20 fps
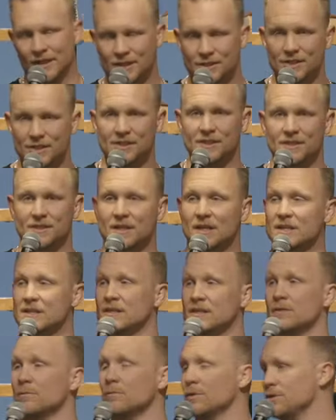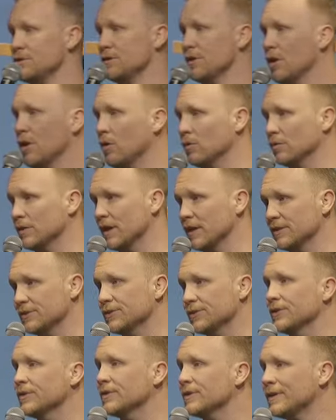that Jesus doesn't want you to hold on
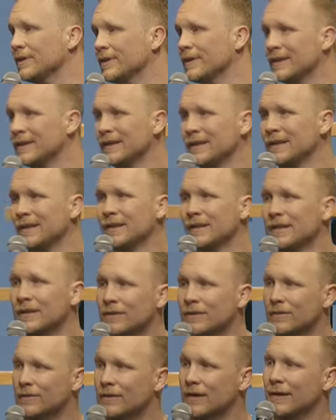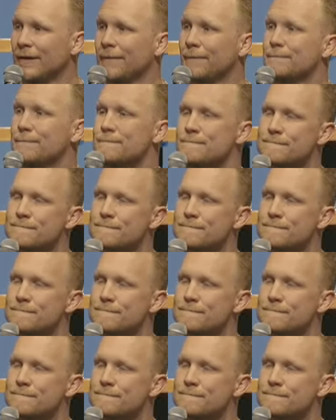to? Right?